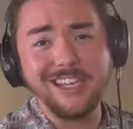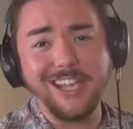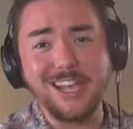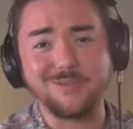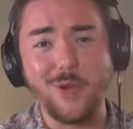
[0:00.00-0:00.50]
you
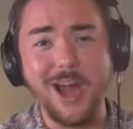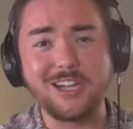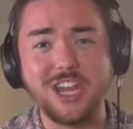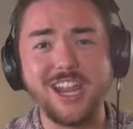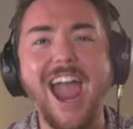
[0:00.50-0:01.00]
guys for
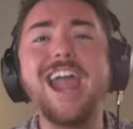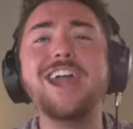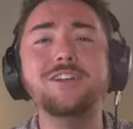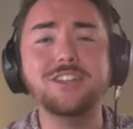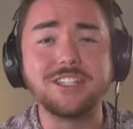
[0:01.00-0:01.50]
watching.
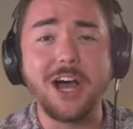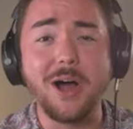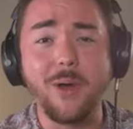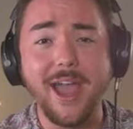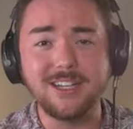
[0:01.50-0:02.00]
And as
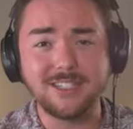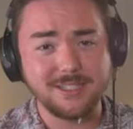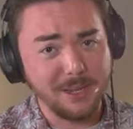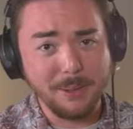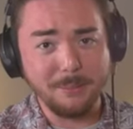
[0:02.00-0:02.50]

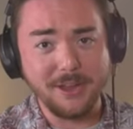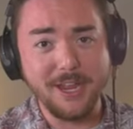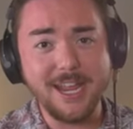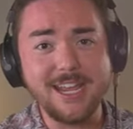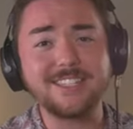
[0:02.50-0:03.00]
always,
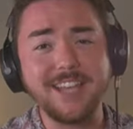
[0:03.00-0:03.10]
peace